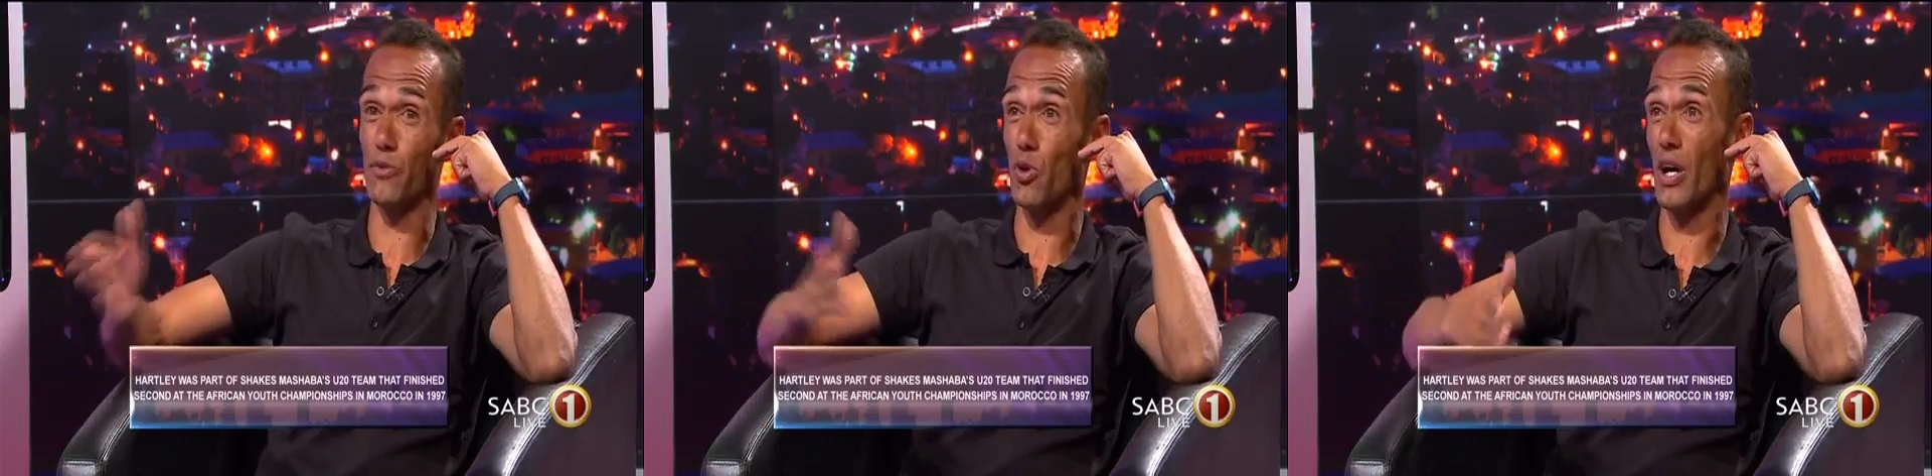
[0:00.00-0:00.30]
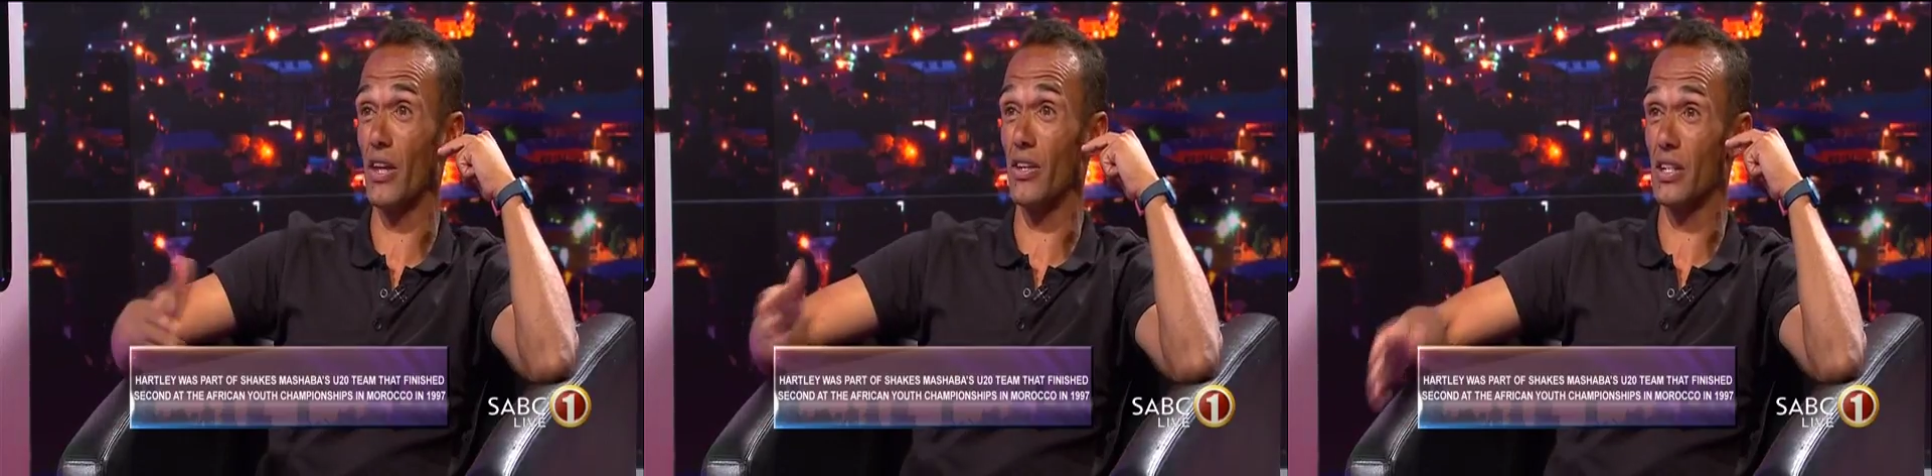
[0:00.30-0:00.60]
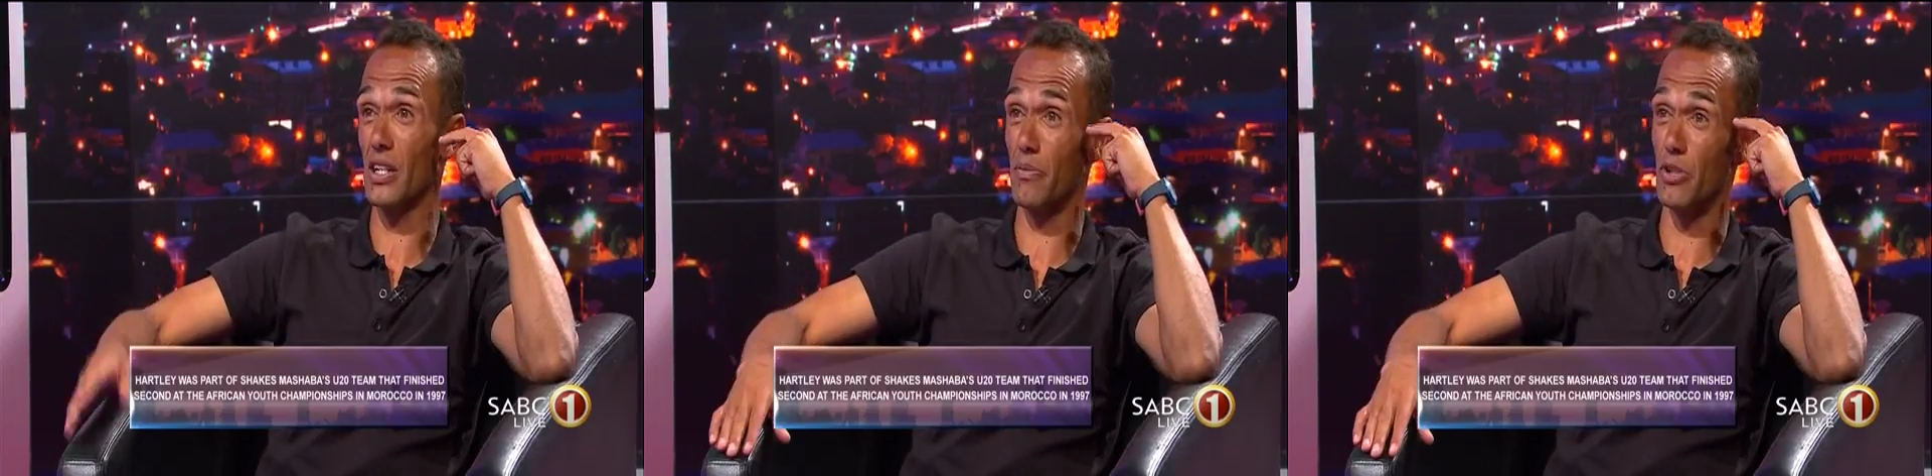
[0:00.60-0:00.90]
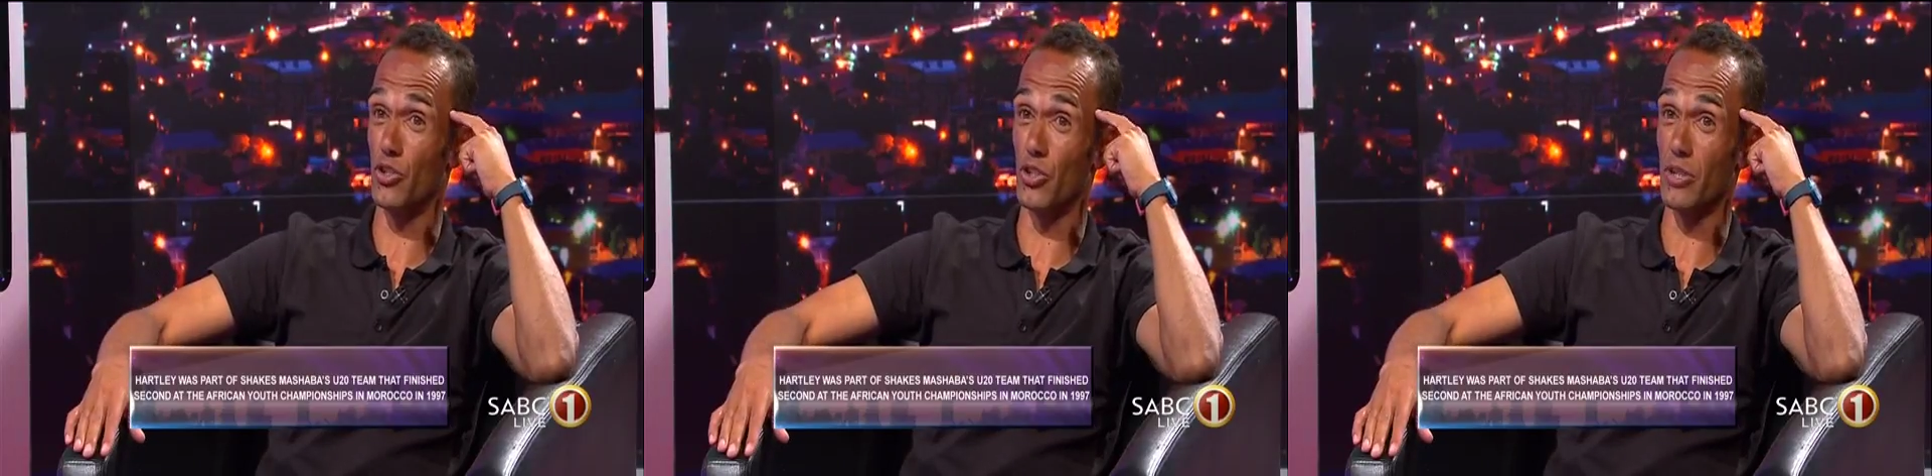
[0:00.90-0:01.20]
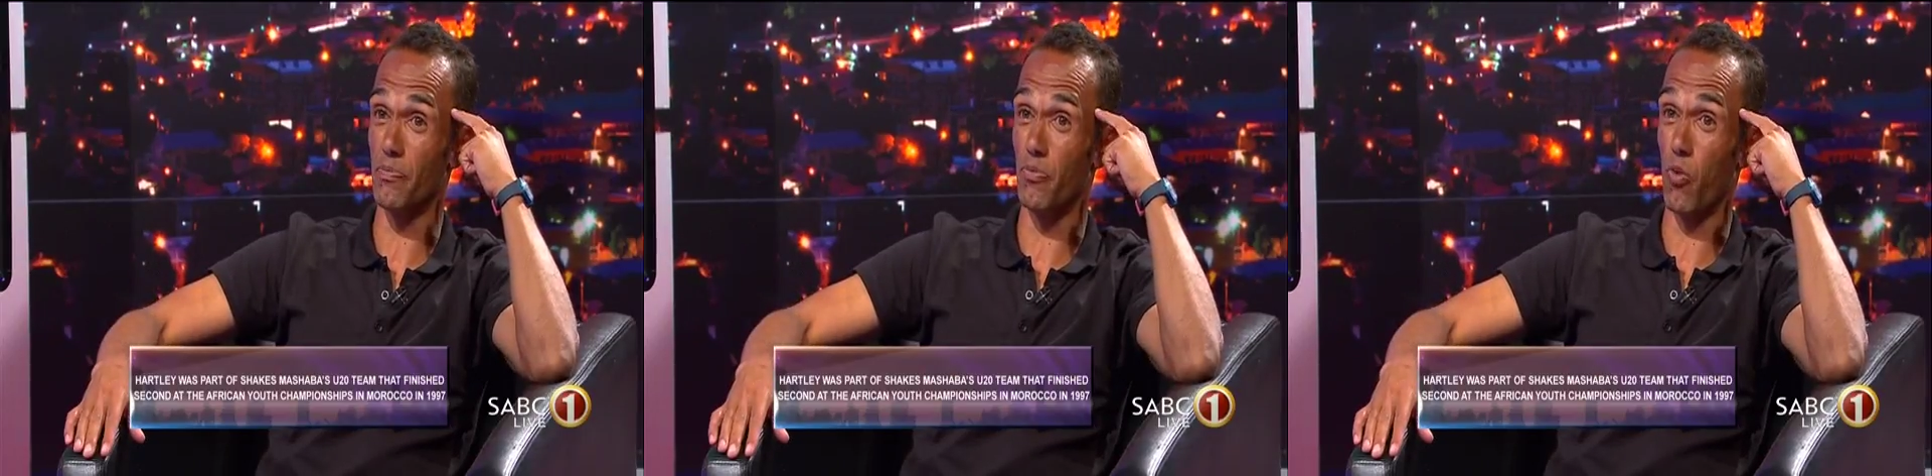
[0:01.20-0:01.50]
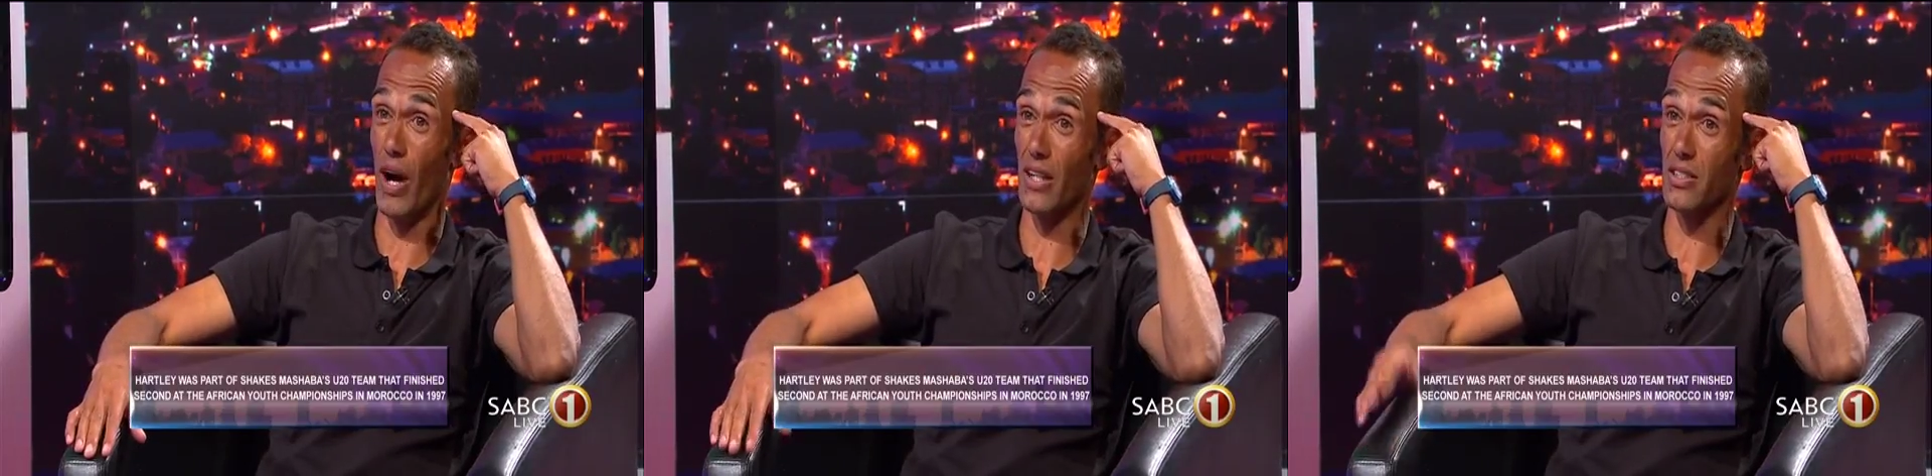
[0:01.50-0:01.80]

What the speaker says: to another club in Europe while